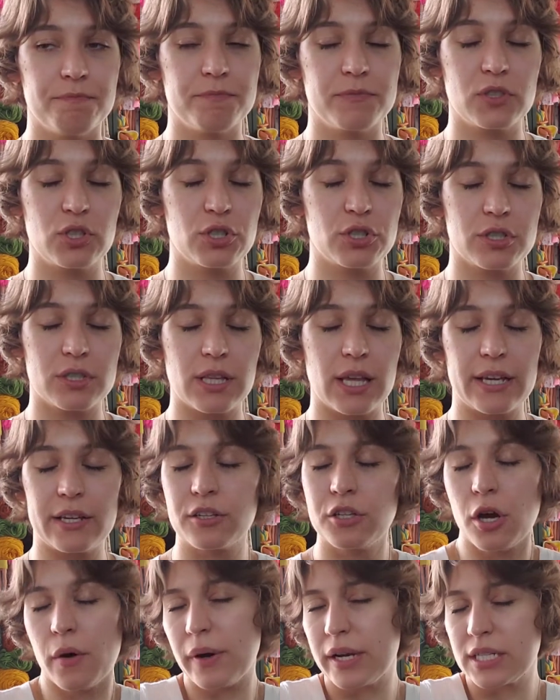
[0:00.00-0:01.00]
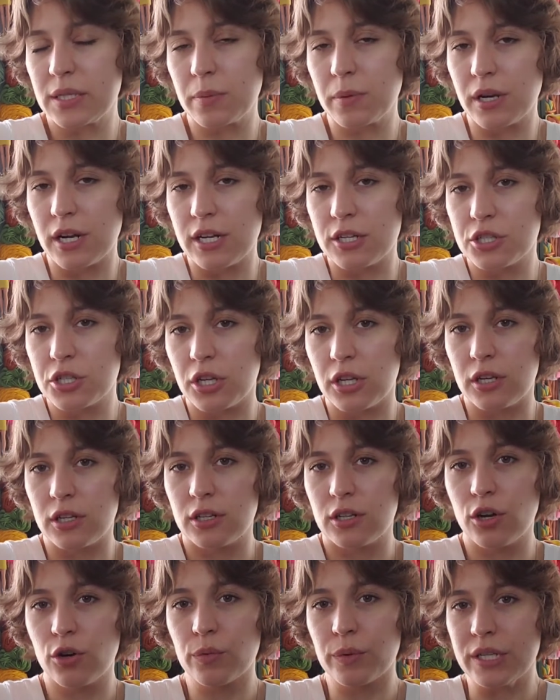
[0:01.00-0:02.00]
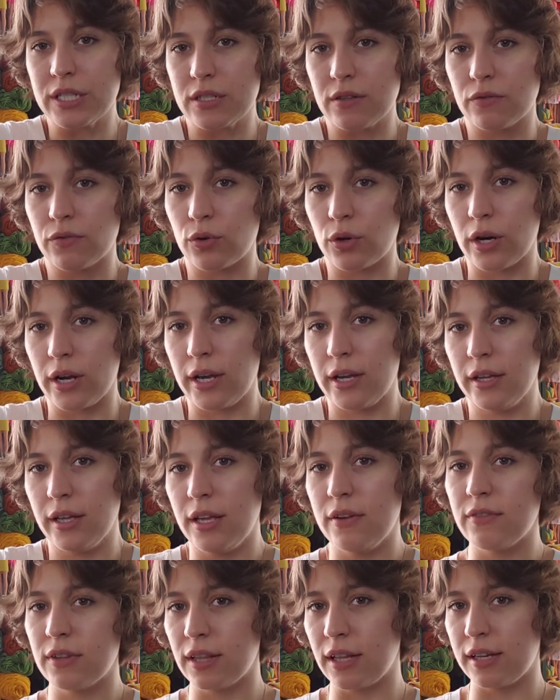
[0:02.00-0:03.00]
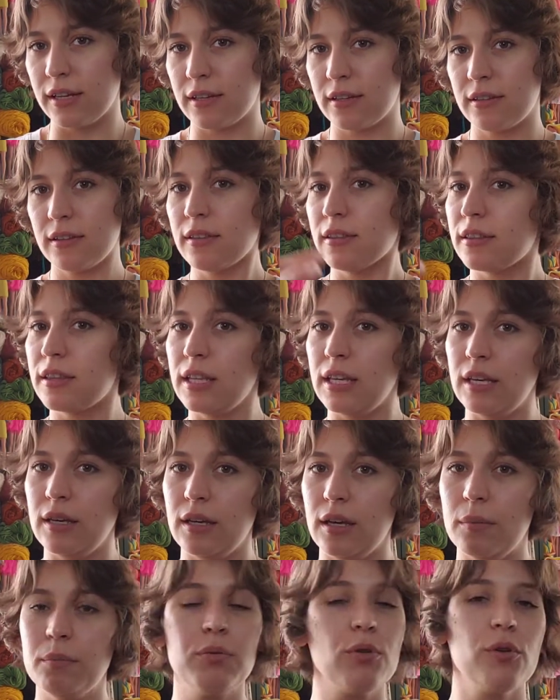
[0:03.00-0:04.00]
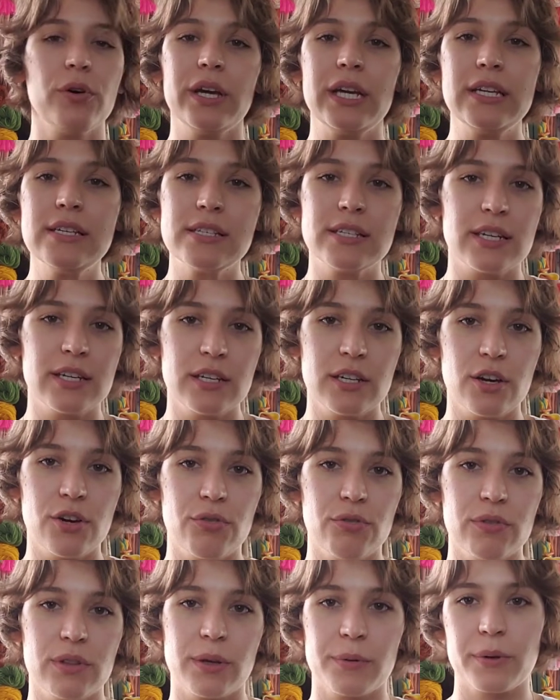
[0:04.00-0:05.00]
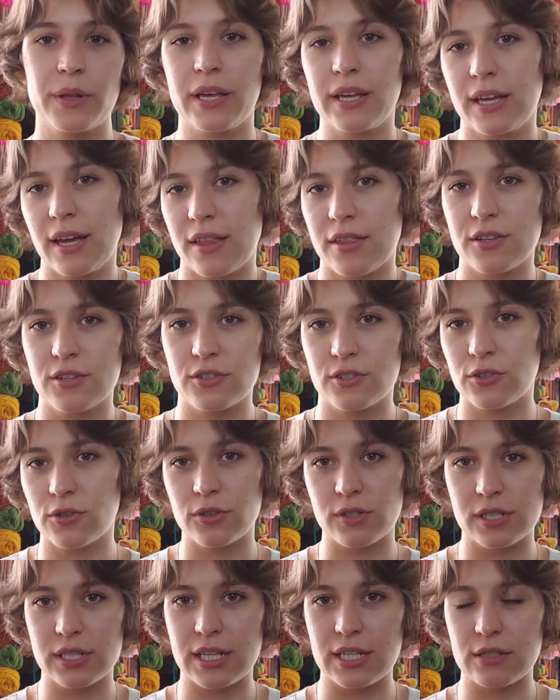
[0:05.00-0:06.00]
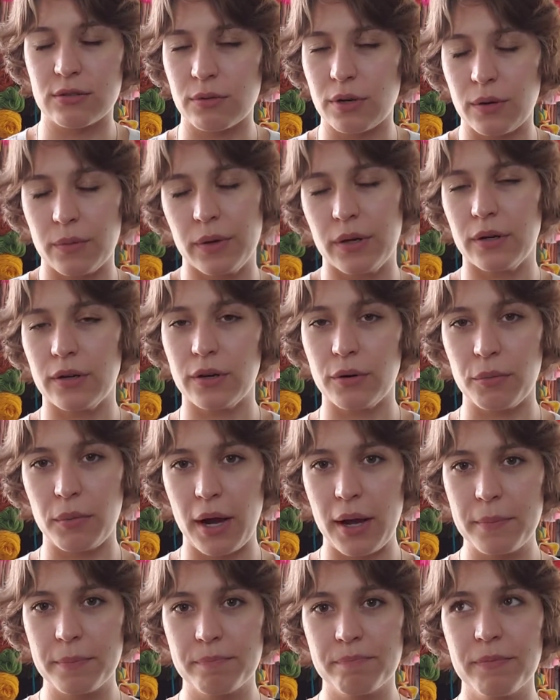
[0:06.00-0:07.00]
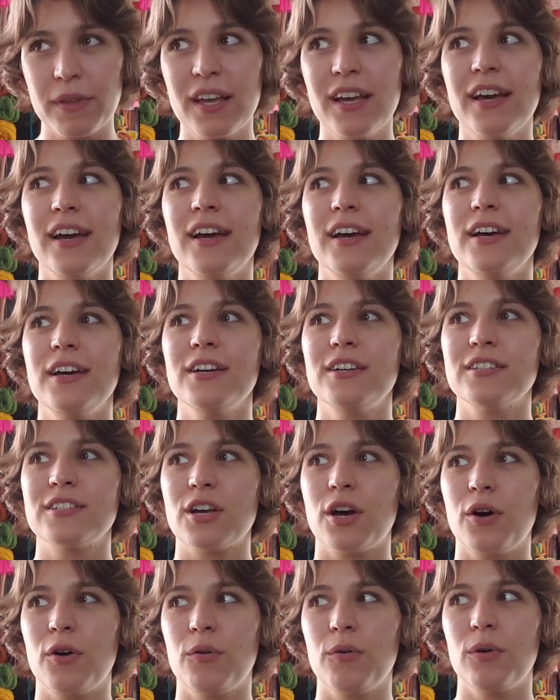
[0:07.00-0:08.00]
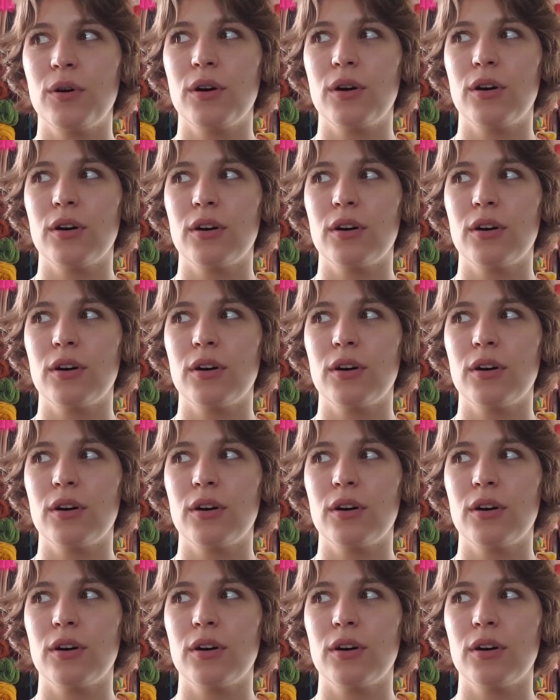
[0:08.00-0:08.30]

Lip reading: just like no explanation, no reason for it, even like the employees didn't know. They were like, yeah, they just told us last week, we don't know why. So